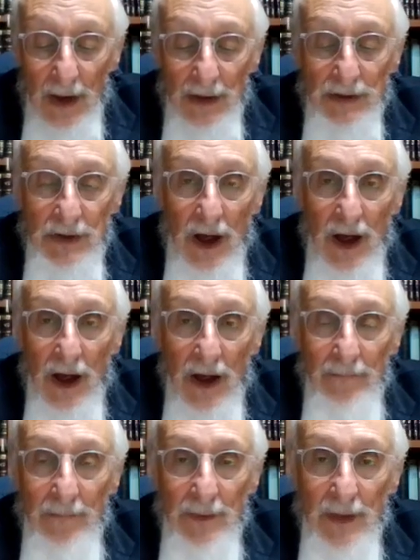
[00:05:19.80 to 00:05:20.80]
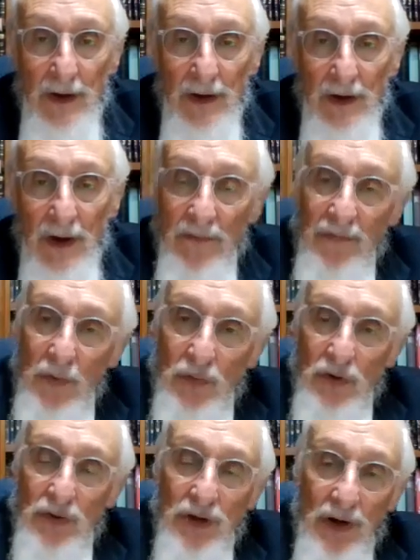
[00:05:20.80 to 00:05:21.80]
He saw that he had
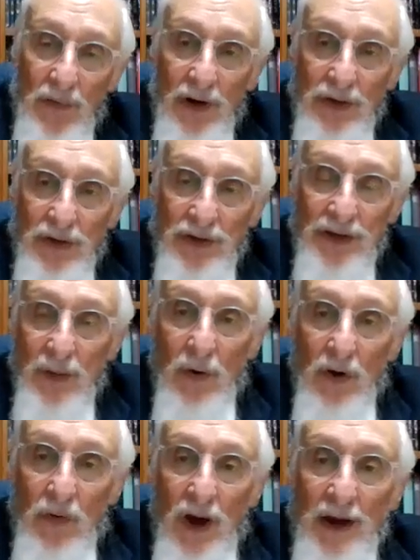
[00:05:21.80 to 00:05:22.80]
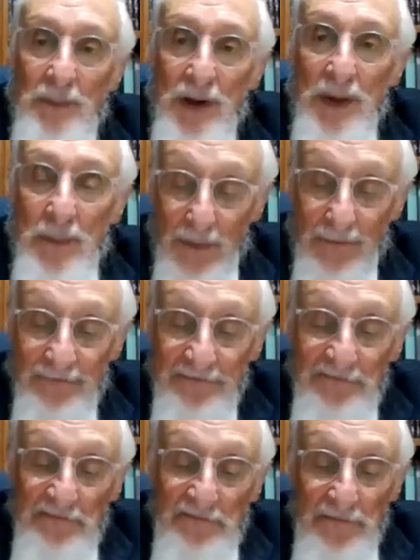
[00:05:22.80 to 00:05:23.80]
future generations that were great people.
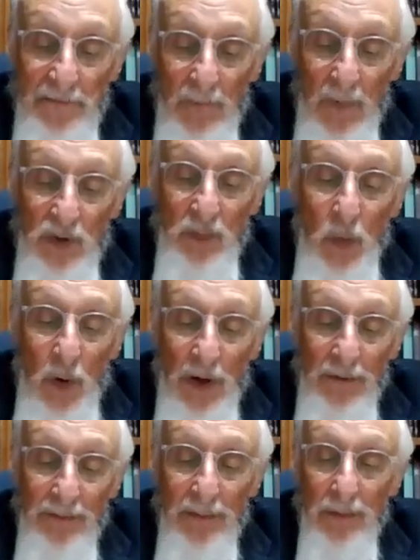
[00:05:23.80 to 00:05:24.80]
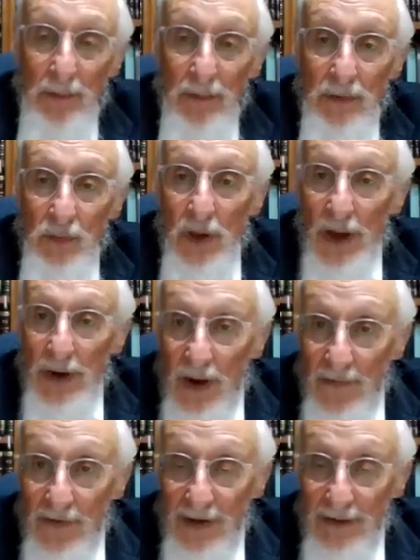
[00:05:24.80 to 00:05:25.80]
Shmuel
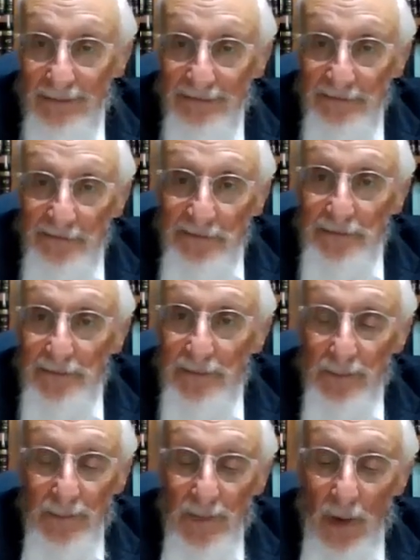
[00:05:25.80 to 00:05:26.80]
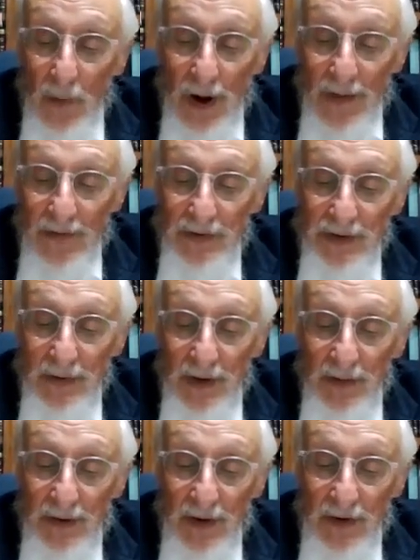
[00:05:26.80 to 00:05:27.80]
Hanavi, there were others,
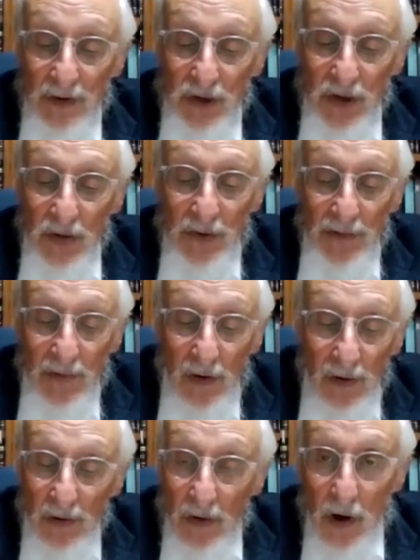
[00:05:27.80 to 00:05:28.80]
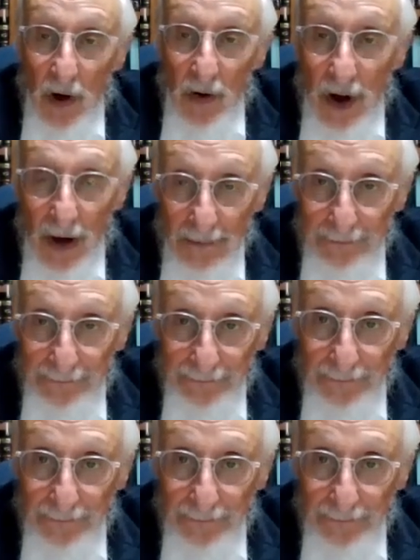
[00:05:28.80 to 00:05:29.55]
the children of Korach.